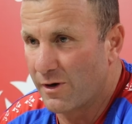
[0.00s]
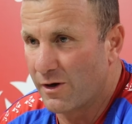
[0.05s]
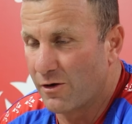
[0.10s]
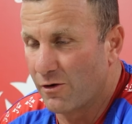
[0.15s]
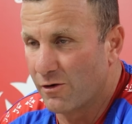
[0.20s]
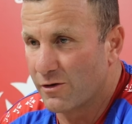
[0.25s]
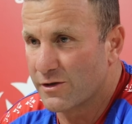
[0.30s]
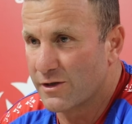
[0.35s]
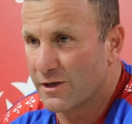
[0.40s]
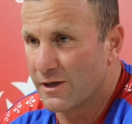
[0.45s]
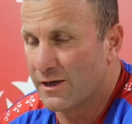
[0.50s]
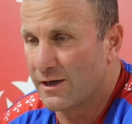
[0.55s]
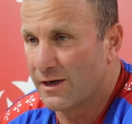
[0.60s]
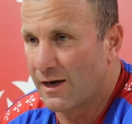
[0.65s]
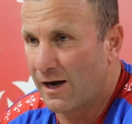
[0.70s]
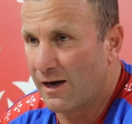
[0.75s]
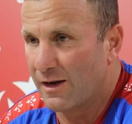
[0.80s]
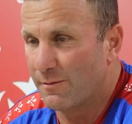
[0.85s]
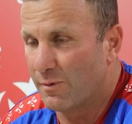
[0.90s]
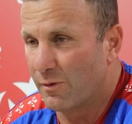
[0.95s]
because
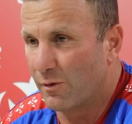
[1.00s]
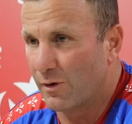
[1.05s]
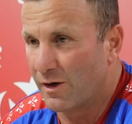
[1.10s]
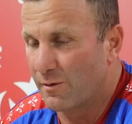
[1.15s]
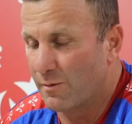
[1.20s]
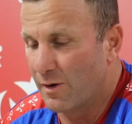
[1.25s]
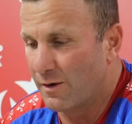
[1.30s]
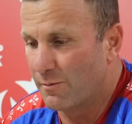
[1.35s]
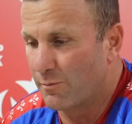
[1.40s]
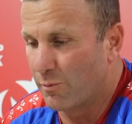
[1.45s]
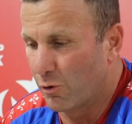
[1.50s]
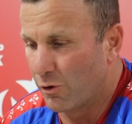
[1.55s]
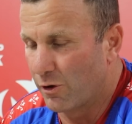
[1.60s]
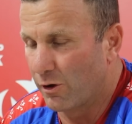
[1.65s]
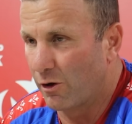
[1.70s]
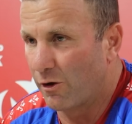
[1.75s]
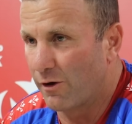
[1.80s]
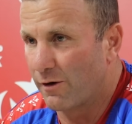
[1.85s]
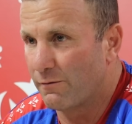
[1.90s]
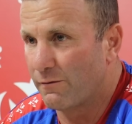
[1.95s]
he'd put
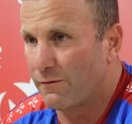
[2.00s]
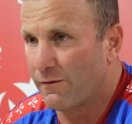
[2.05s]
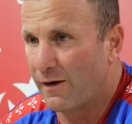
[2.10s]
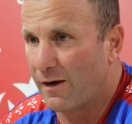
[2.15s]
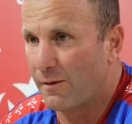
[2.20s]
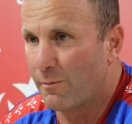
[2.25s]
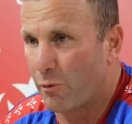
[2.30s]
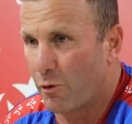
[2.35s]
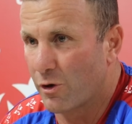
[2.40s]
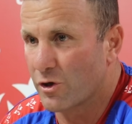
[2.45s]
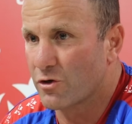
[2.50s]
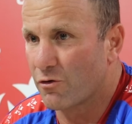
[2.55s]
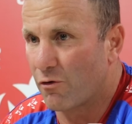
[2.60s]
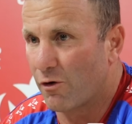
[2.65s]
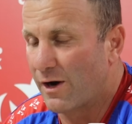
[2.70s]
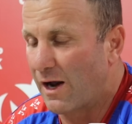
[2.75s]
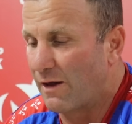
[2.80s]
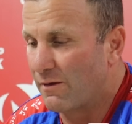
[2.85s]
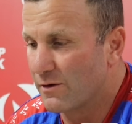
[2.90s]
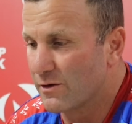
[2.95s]
a lot of pressure
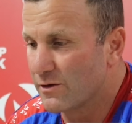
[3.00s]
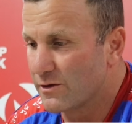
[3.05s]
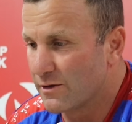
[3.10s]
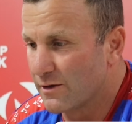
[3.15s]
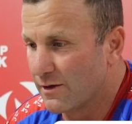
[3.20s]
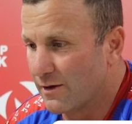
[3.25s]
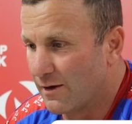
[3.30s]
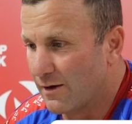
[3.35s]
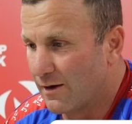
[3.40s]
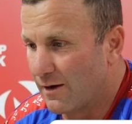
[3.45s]
on others